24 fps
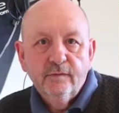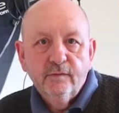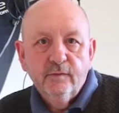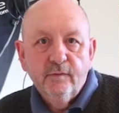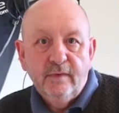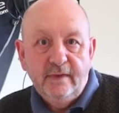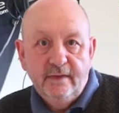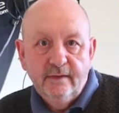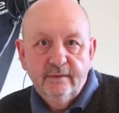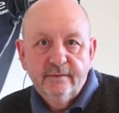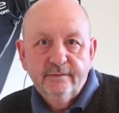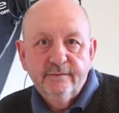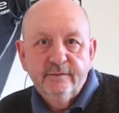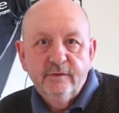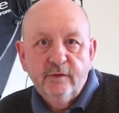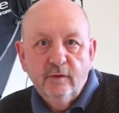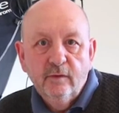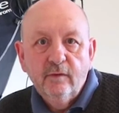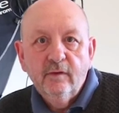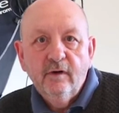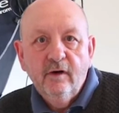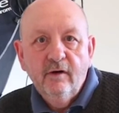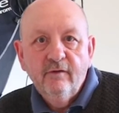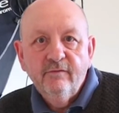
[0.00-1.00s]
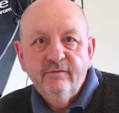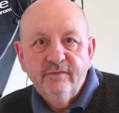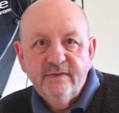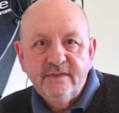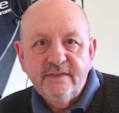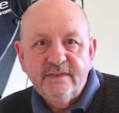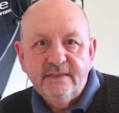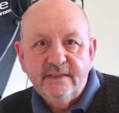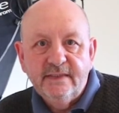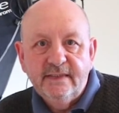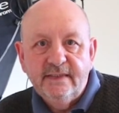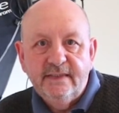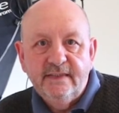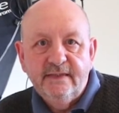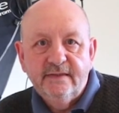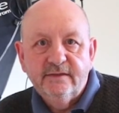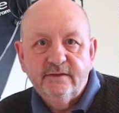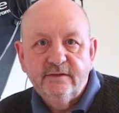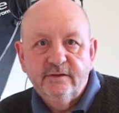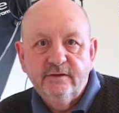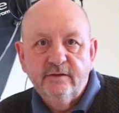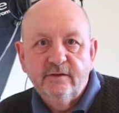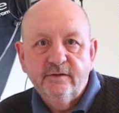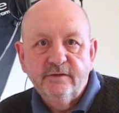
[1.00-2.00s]
Well, no, obviously
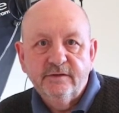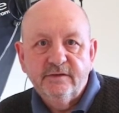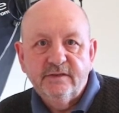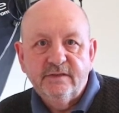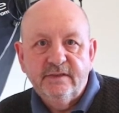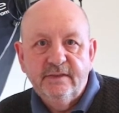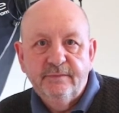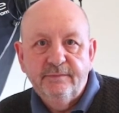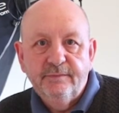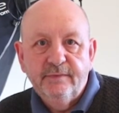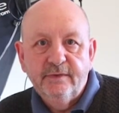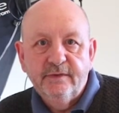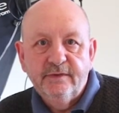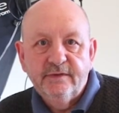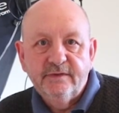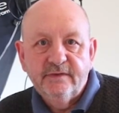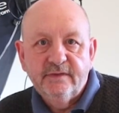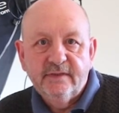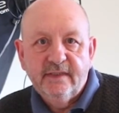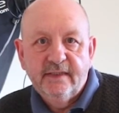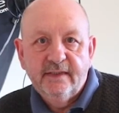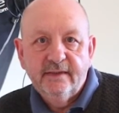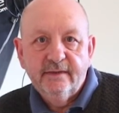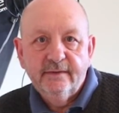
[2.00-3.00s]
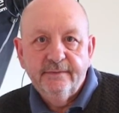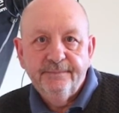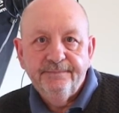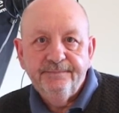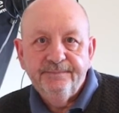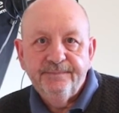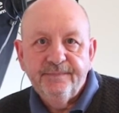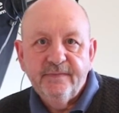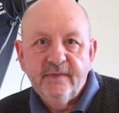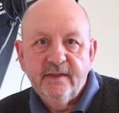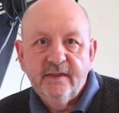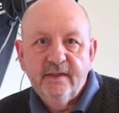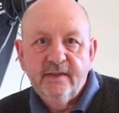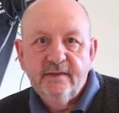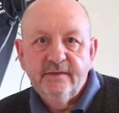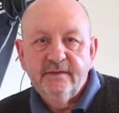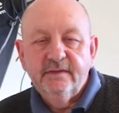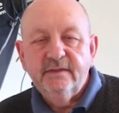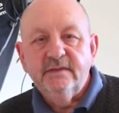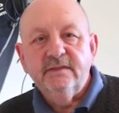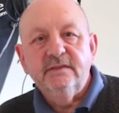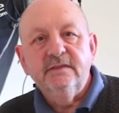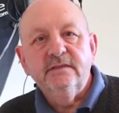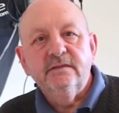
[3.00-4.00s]
it's not as simple as that. And
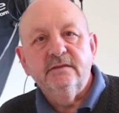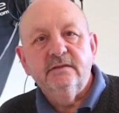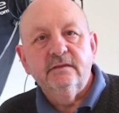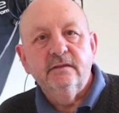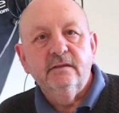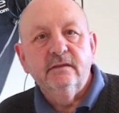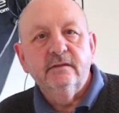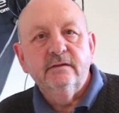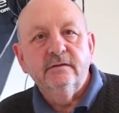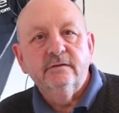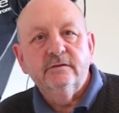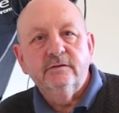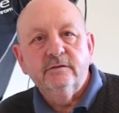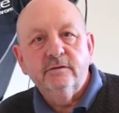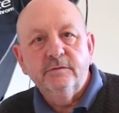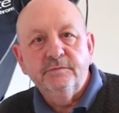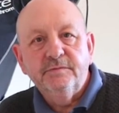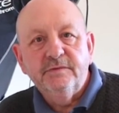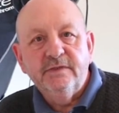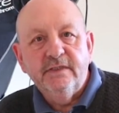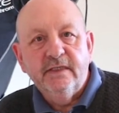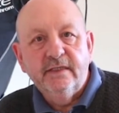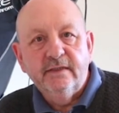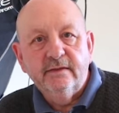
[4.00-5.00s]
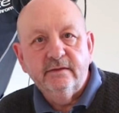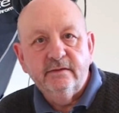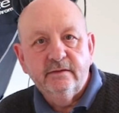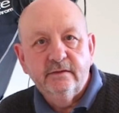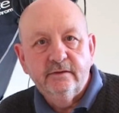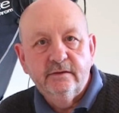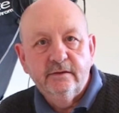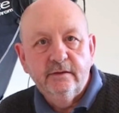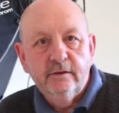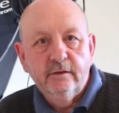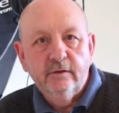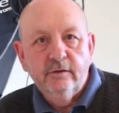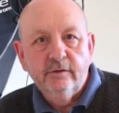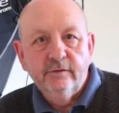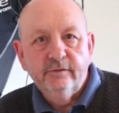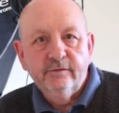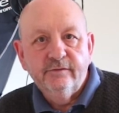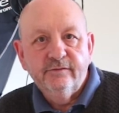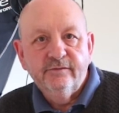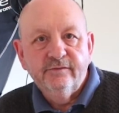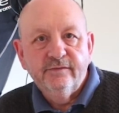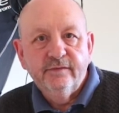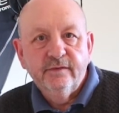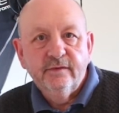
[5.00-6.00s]
this is a subject that a lot
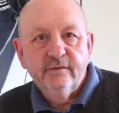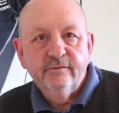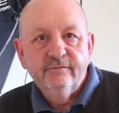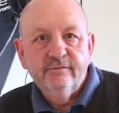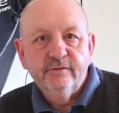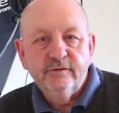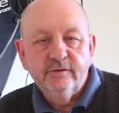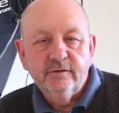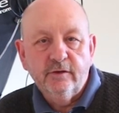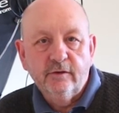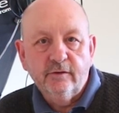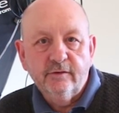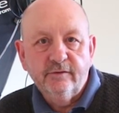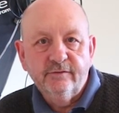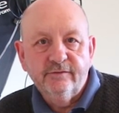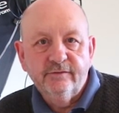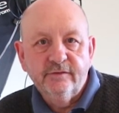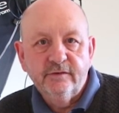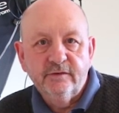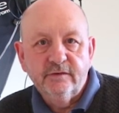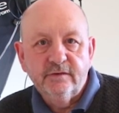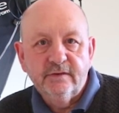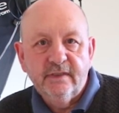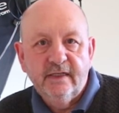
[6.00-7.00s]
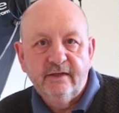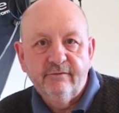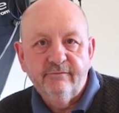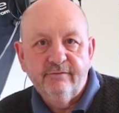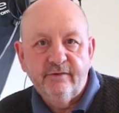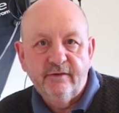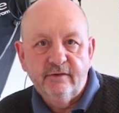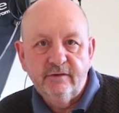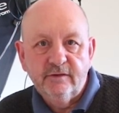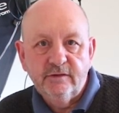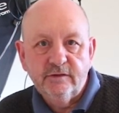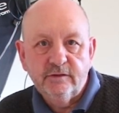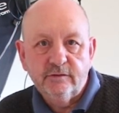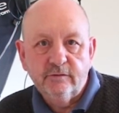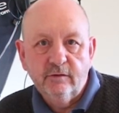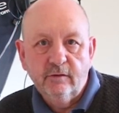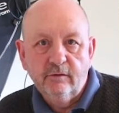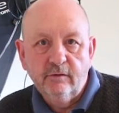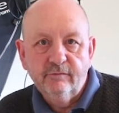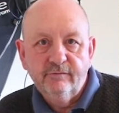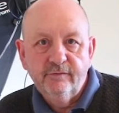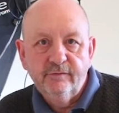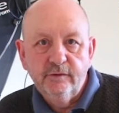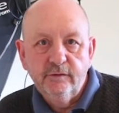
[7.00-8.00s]
of photographers have very
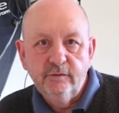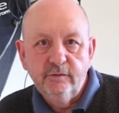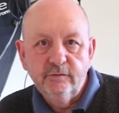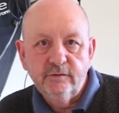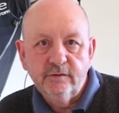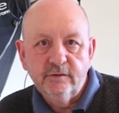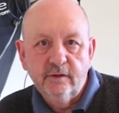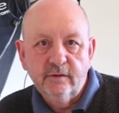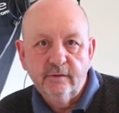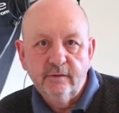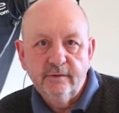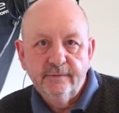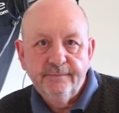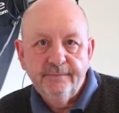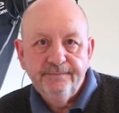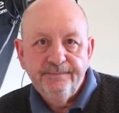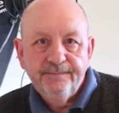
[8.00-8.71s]
strong views on.